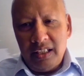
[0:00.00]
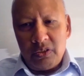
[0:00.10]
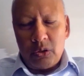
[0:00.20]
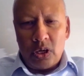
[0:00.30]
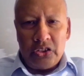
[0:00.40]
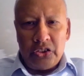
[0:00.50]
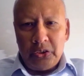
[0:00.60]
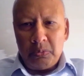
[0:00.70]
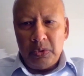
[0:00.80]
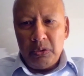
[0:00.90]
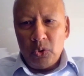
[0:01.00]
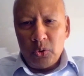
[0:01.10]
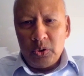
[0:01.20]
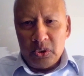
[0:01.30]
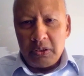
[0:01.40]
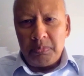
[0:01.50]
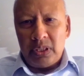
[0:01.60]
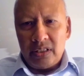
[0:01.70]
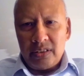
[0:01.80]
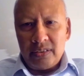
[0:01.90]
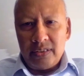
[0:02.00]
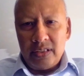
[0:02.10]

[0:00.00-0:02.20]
it requires you to be more disciplined.